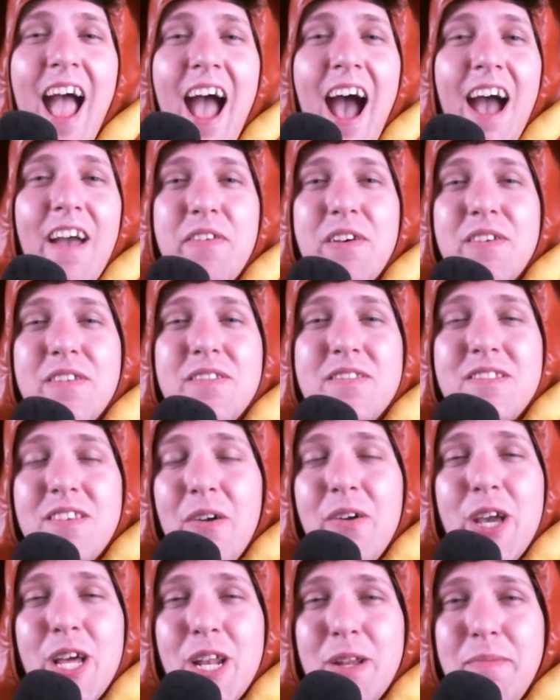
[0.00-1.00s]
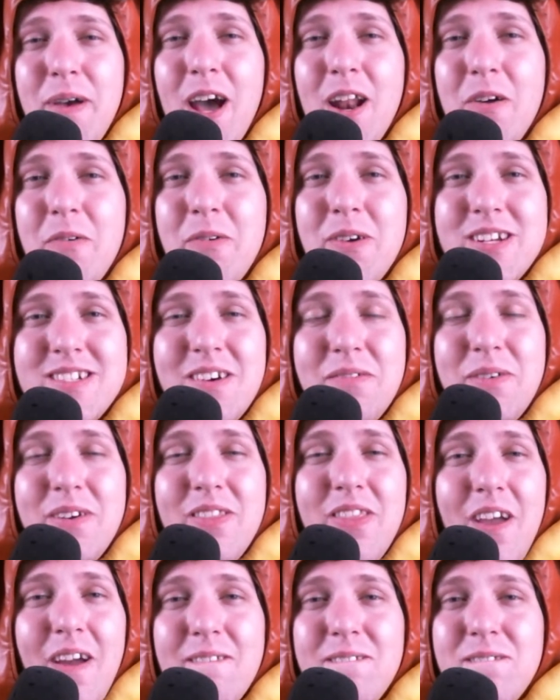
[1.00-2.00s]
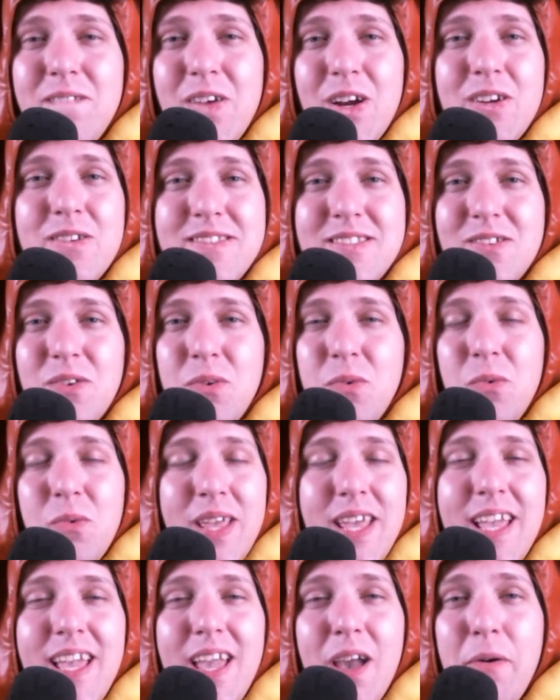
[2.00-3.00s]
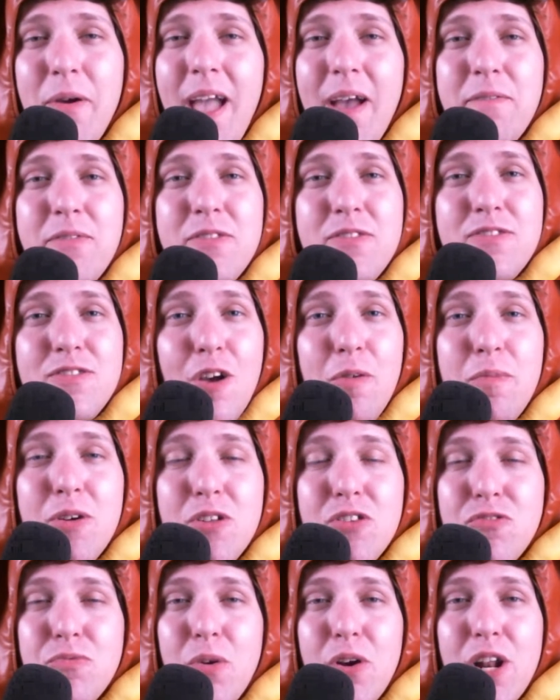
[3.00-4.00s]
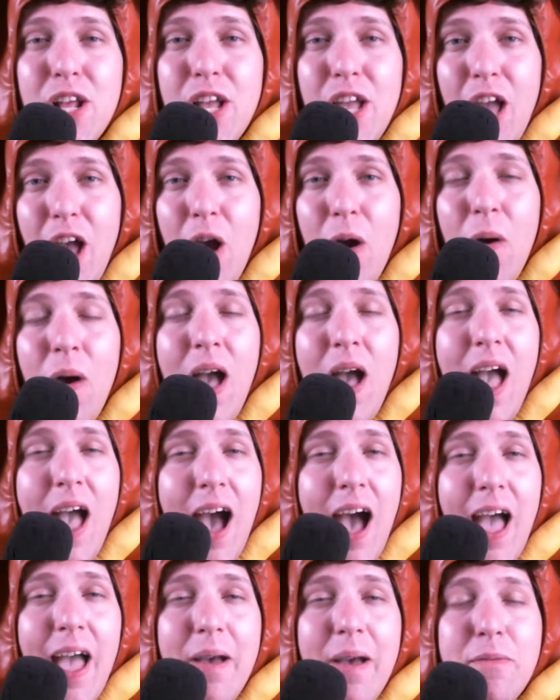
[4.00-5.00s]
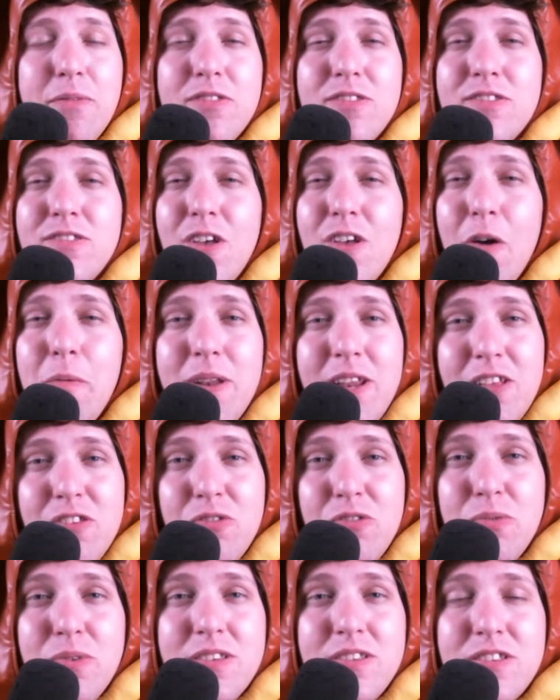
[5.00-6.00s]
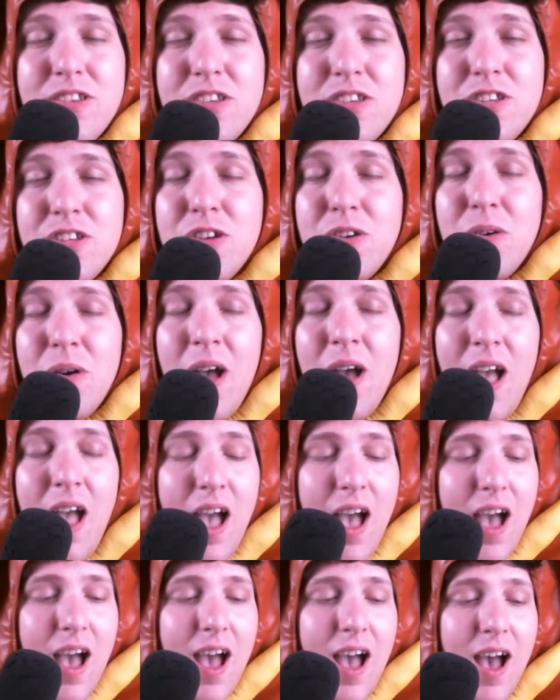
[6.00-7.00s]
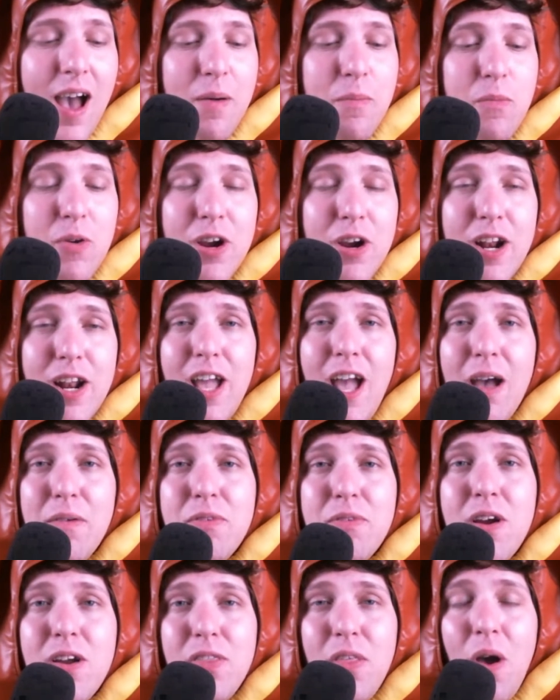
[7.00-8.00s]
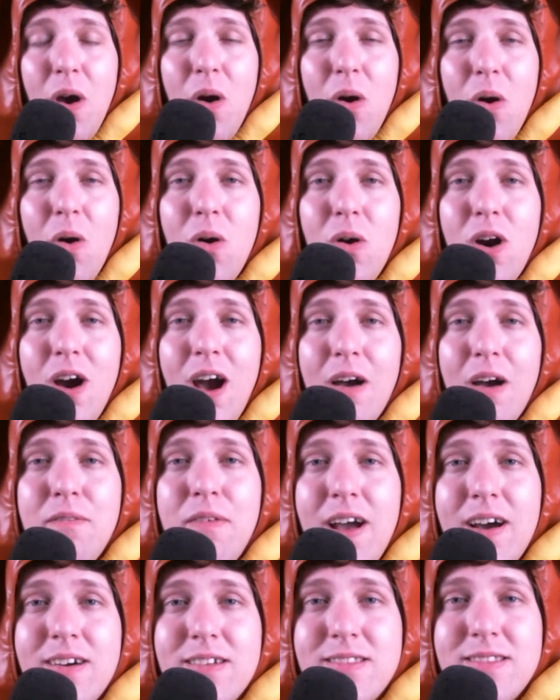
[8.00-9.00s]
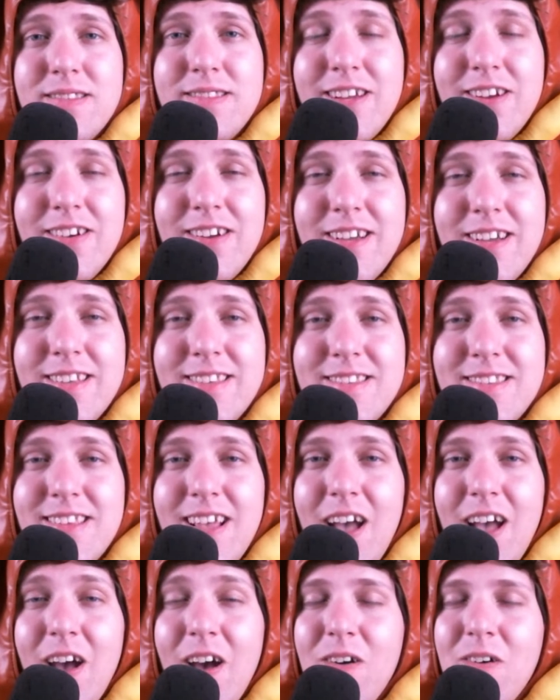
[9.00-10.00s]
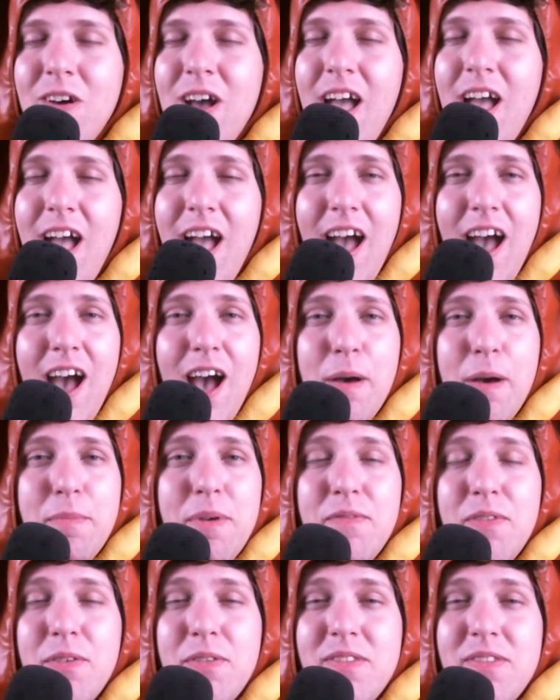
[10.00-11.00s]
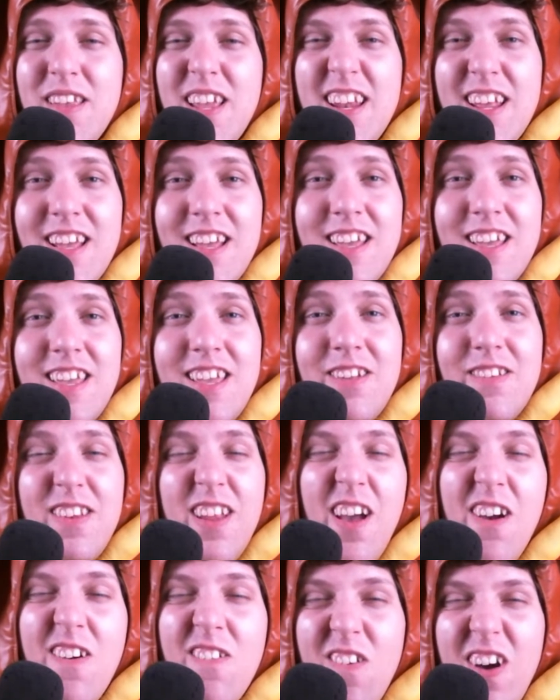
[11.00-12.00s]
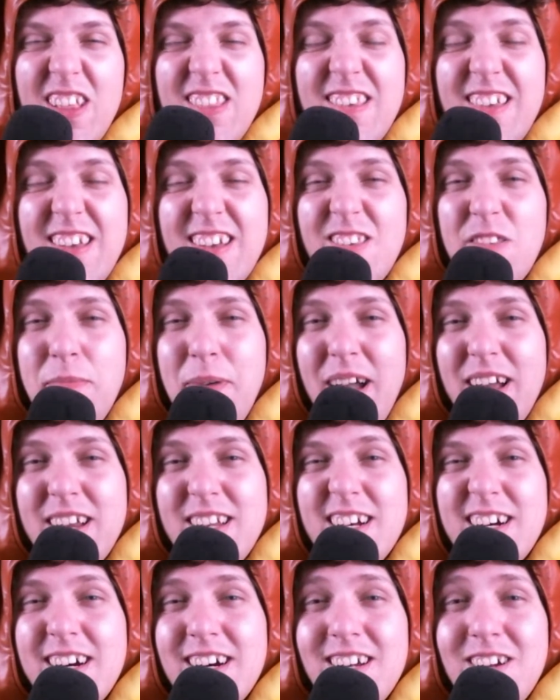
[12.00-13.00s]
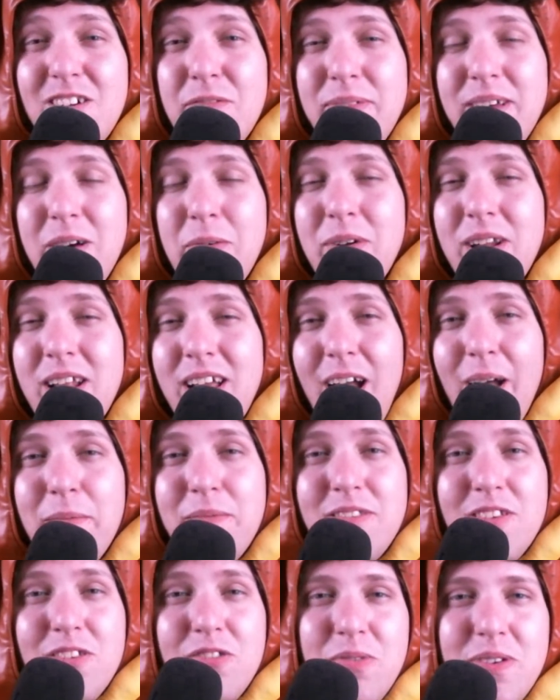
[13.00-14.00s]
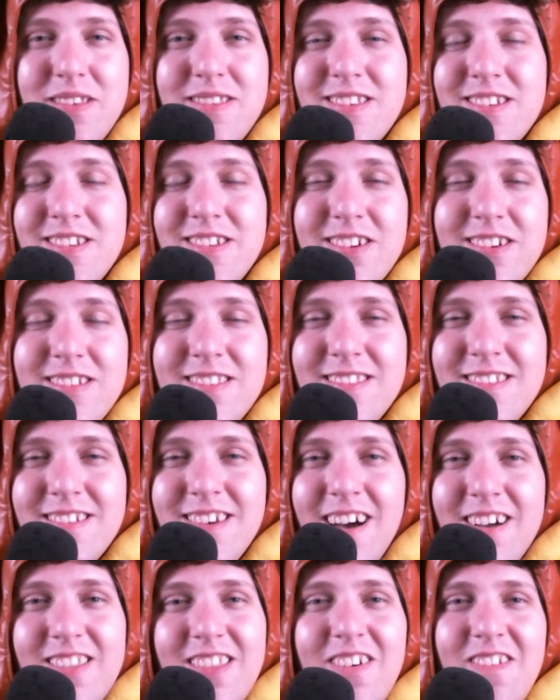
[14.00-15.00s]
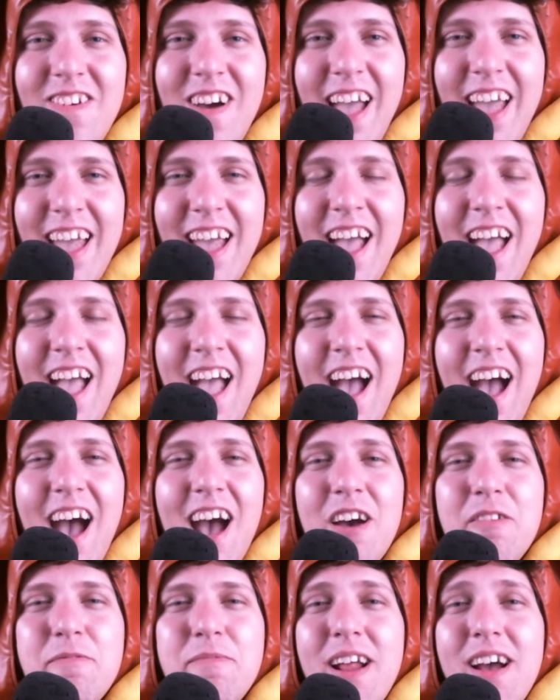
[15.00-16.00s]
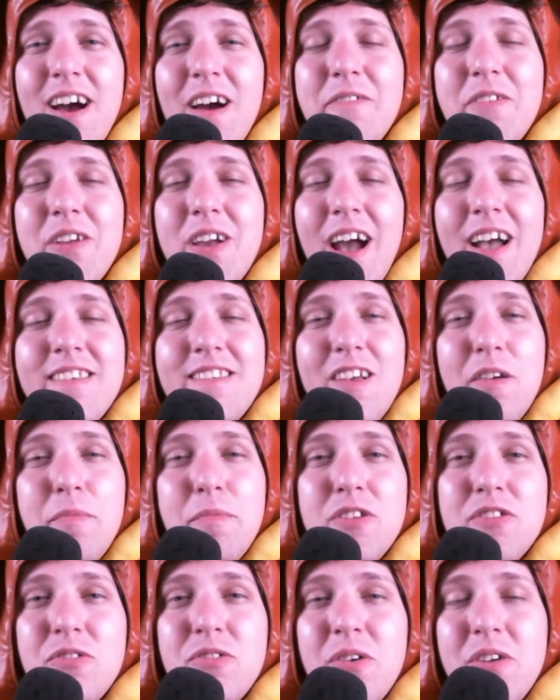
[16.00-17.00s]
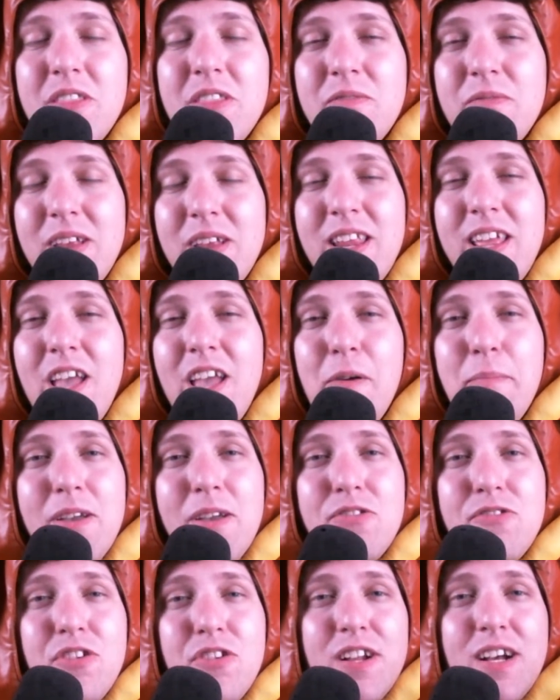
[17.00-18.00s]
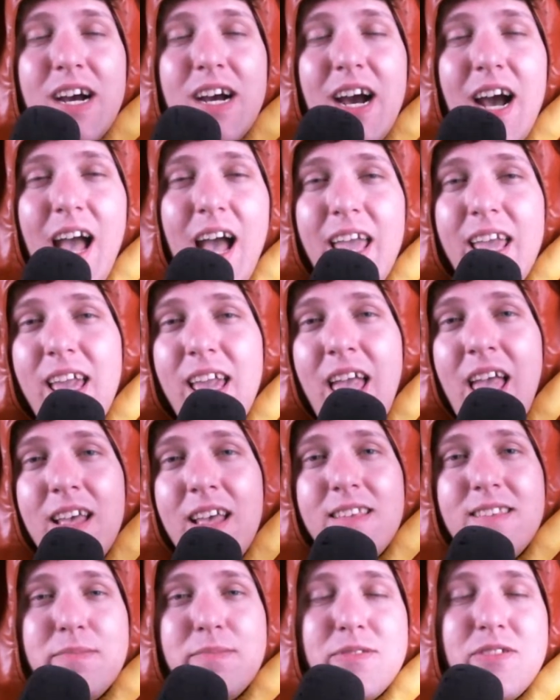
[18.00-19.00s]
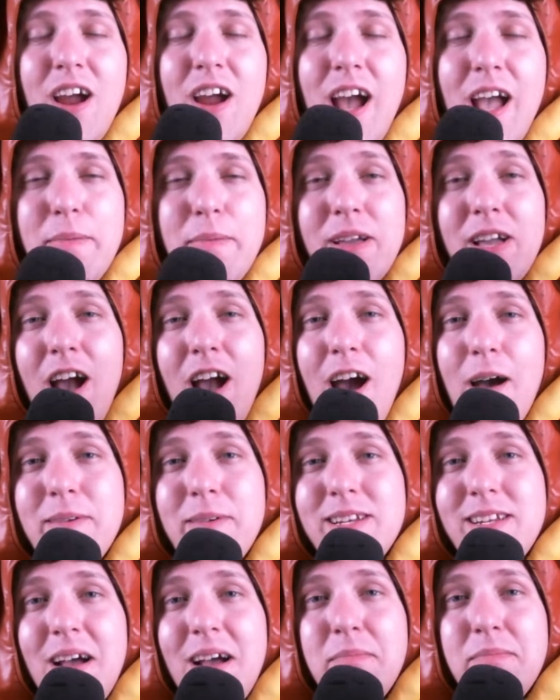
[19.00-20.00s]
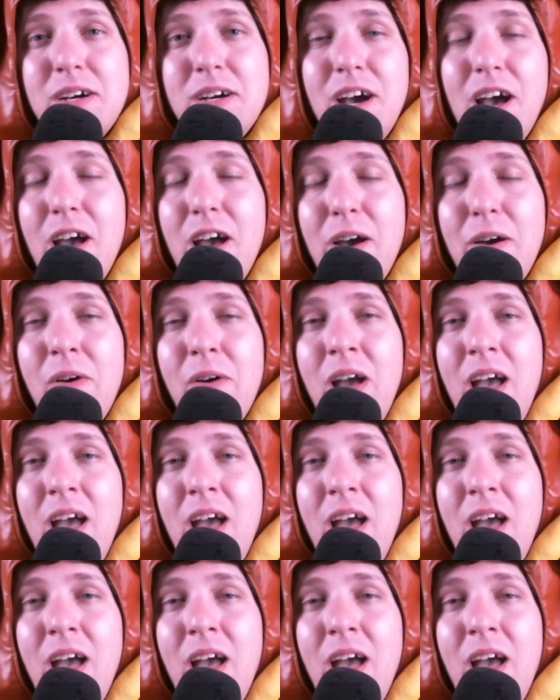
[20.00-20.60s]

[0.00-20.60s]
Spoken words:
I feel so good about it. We're done with our first week and we have so much more to go. I have so many twists to do. We're going to cover the whole Love Island series, so if you've seen it, you know what to expect a little bit when it comes to twists and turns along the way. But I love you guys. I hope you enjoyed the video. Make sure to like, subscribe, and comment down below.